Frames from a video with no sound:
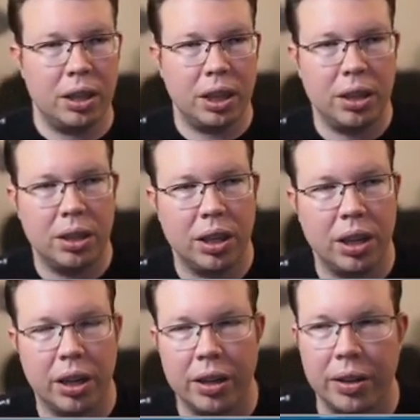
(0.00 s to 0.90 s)
can take a look
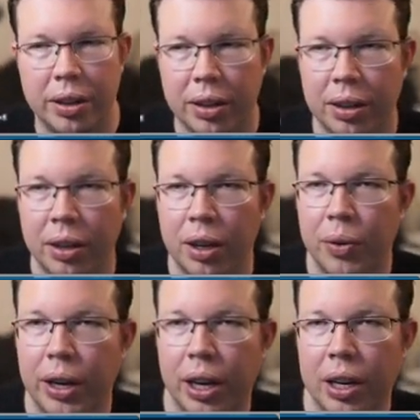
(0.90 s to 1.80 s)
at our...
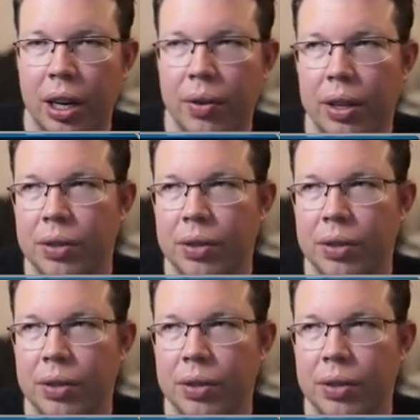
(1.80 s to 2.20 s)
If we can get done